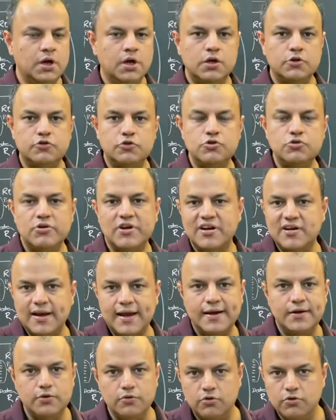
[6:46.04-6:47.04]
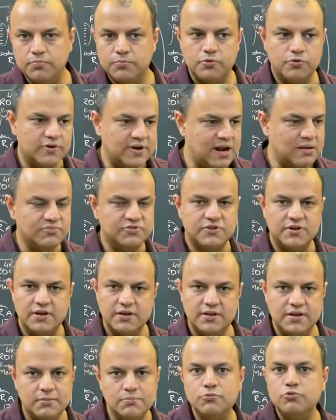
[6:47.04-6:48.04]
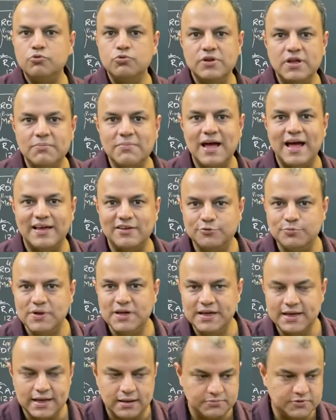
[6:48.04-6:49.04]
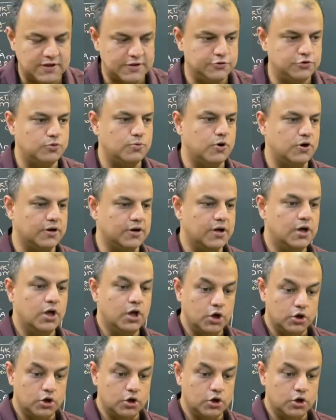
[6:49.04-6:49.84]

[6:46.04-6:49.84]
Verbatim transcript: So you can write your own programs, run them, do them as many times as you want.